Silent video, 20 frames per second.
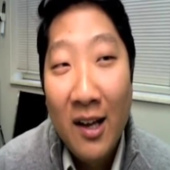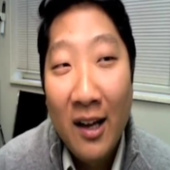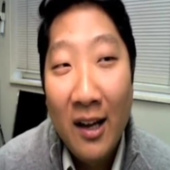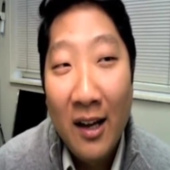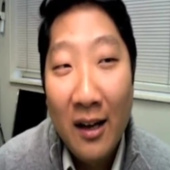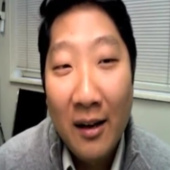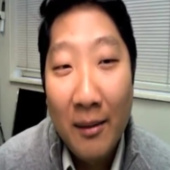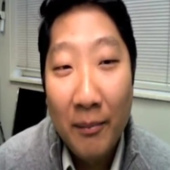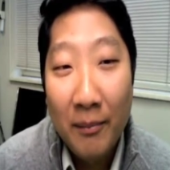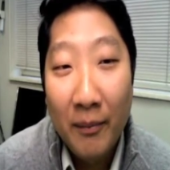
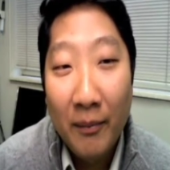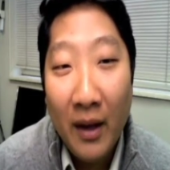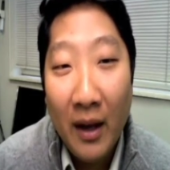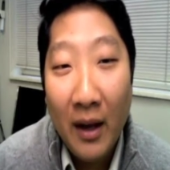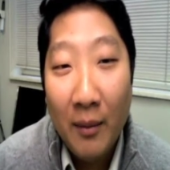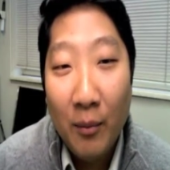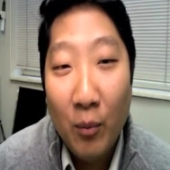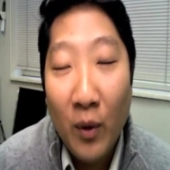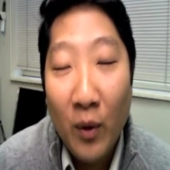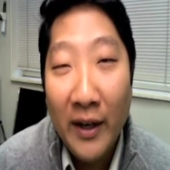
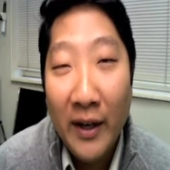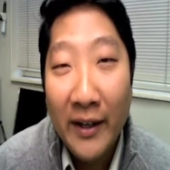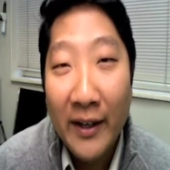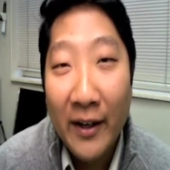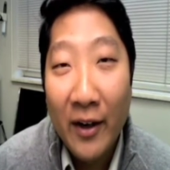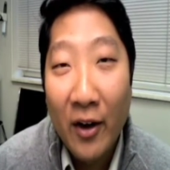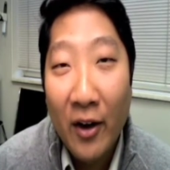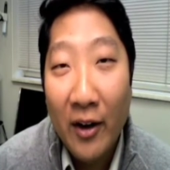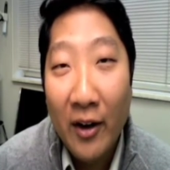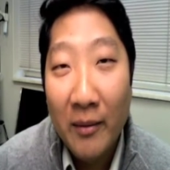I'm
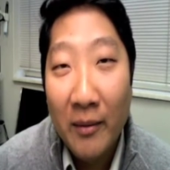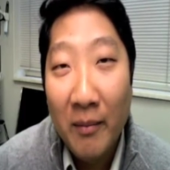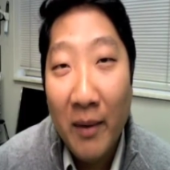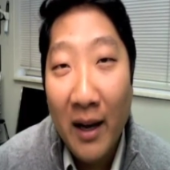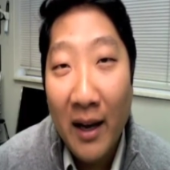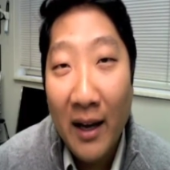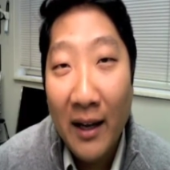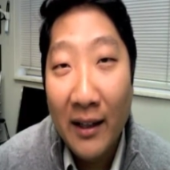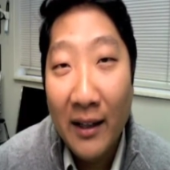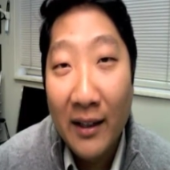waiting on
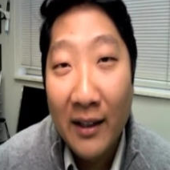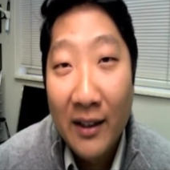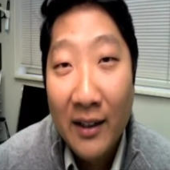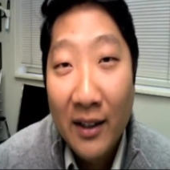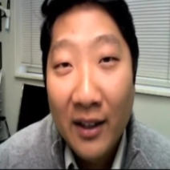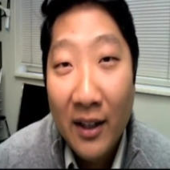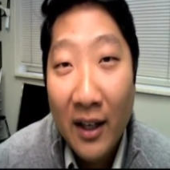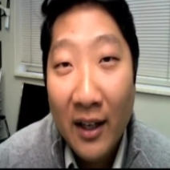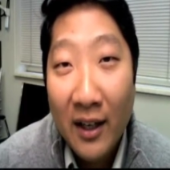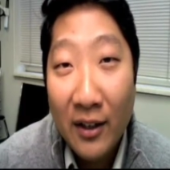my
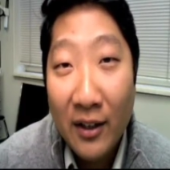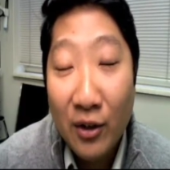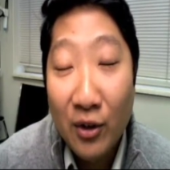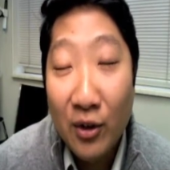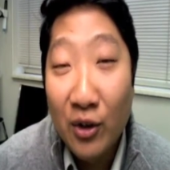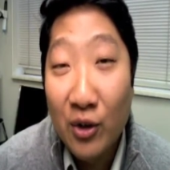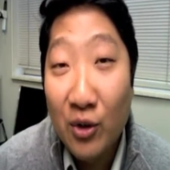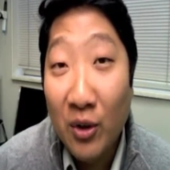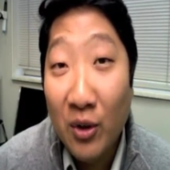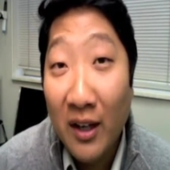
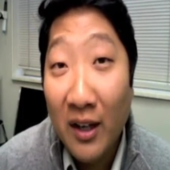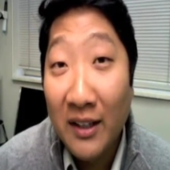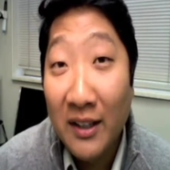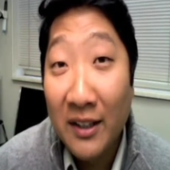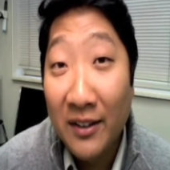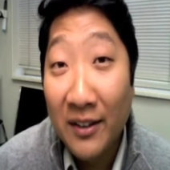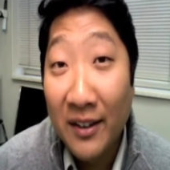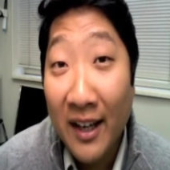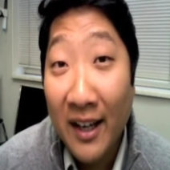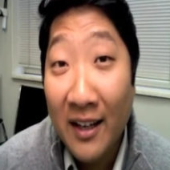Unitron
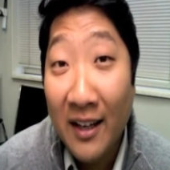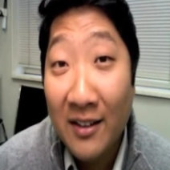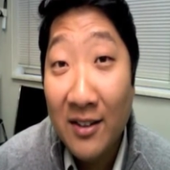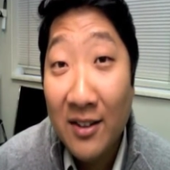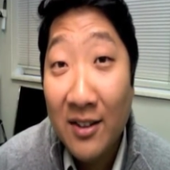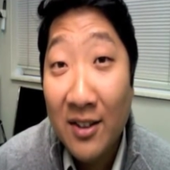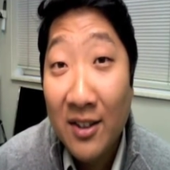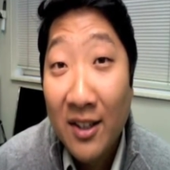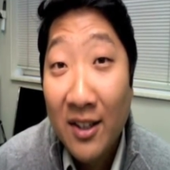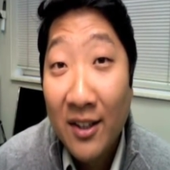hearing
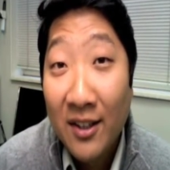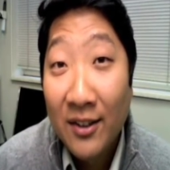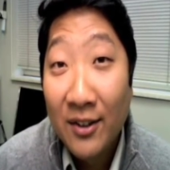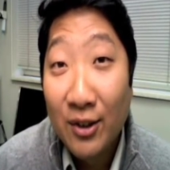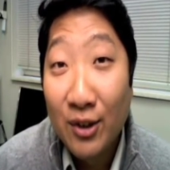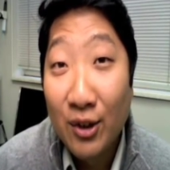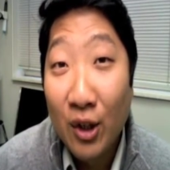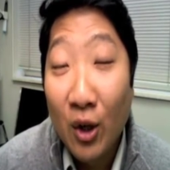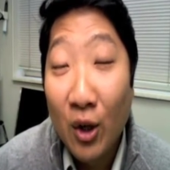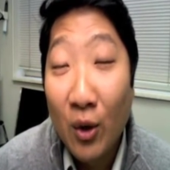aids,
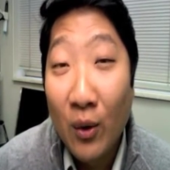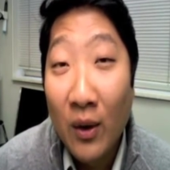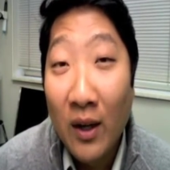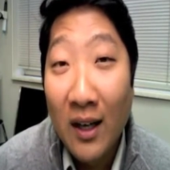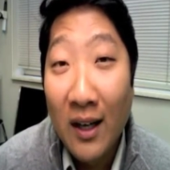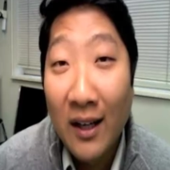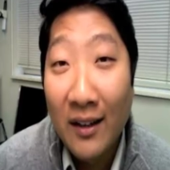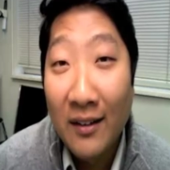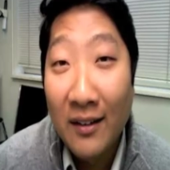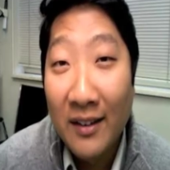so
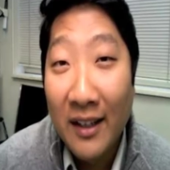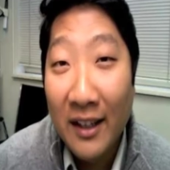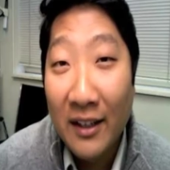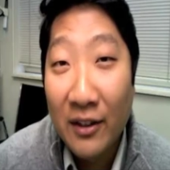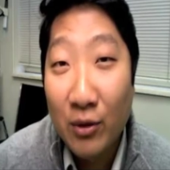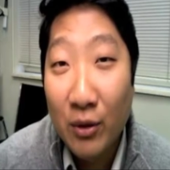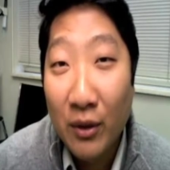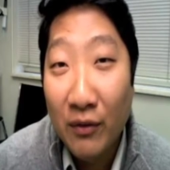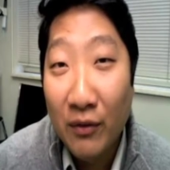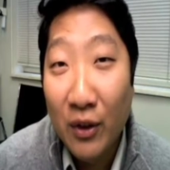the
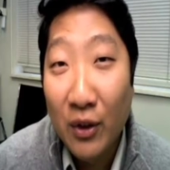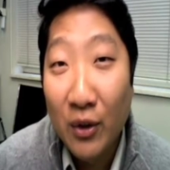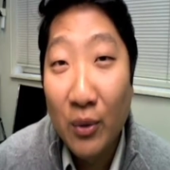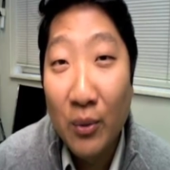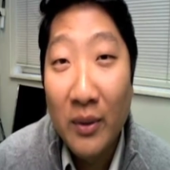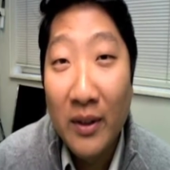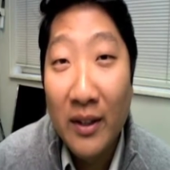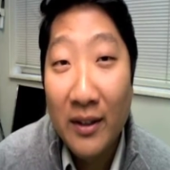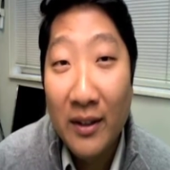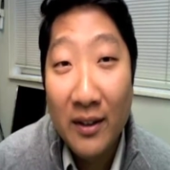next review
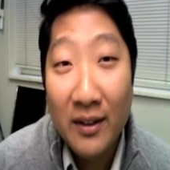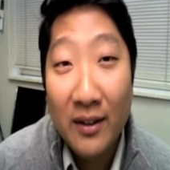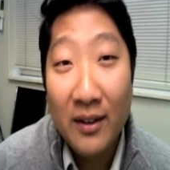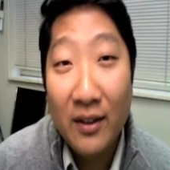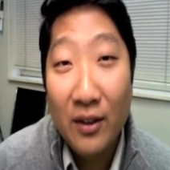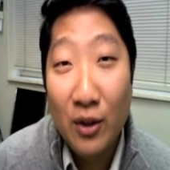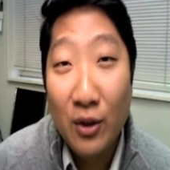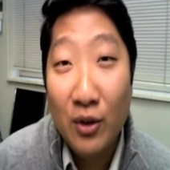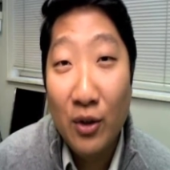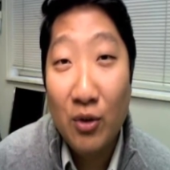with
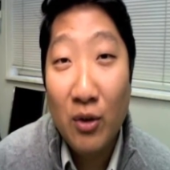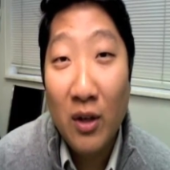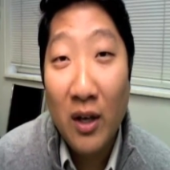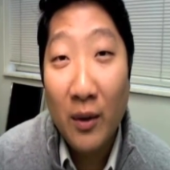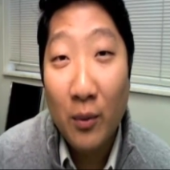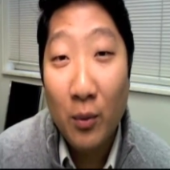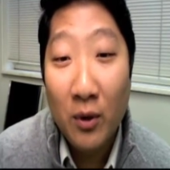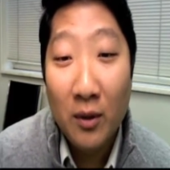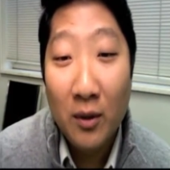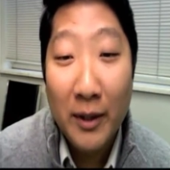
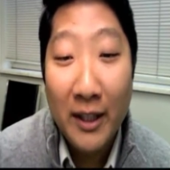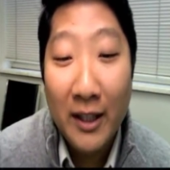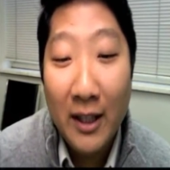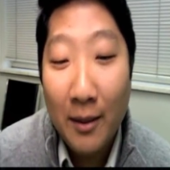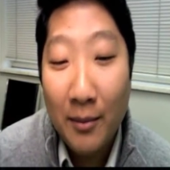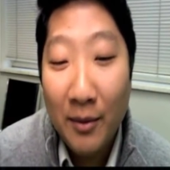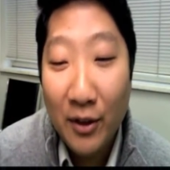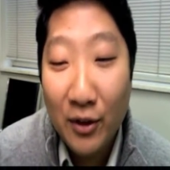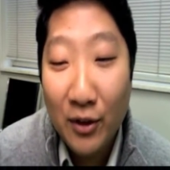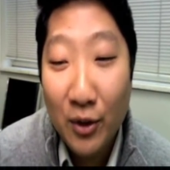Unitron will be
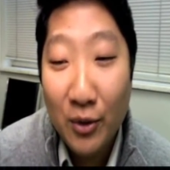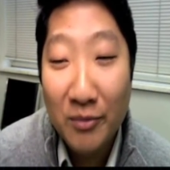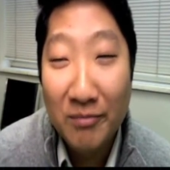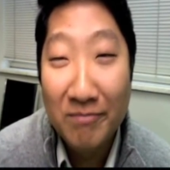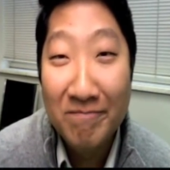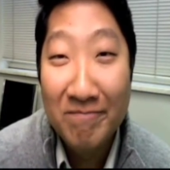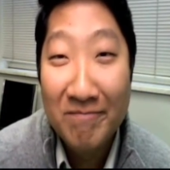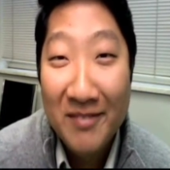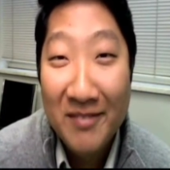coming soon.